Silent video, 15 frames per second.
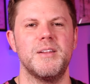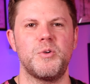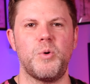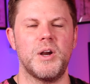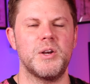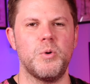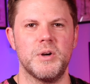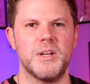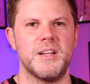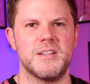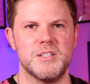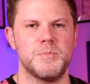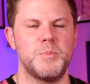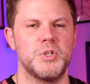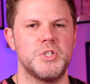A quad
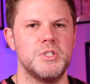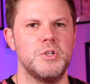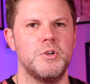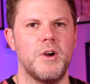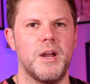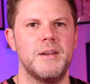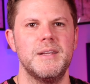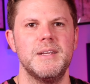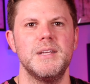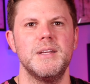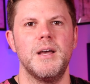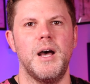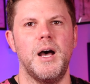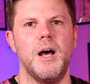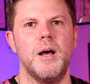Cortex is pushing
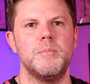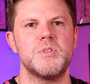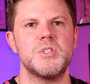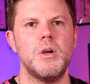$2,000.